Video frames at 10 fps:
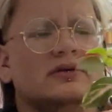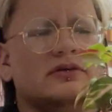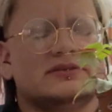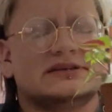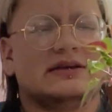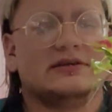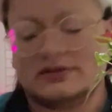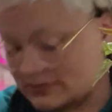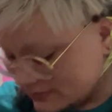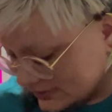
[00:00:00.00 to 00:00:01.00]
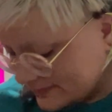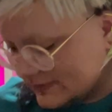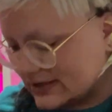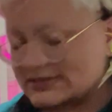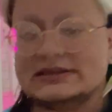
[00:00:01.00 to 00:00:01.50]
Or it's got another really
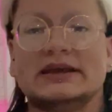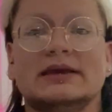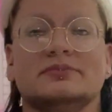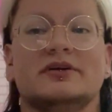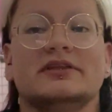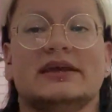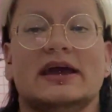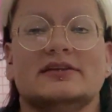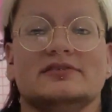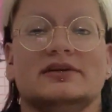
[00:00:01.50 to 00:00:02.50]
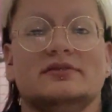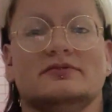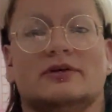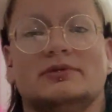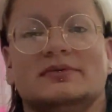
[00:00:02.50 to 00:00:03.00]
fancy name. Sorry, the cat just like
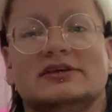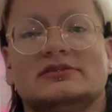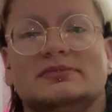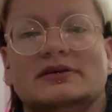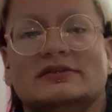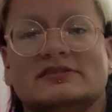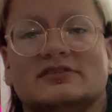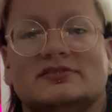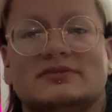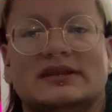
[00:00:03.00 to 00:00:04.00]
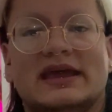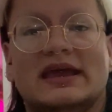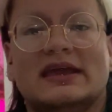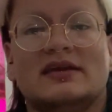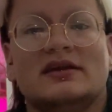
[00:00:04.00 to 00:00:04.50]
rubbed up against me. It starts with an
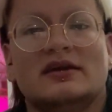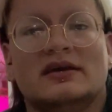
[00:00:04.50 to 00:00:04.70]
A.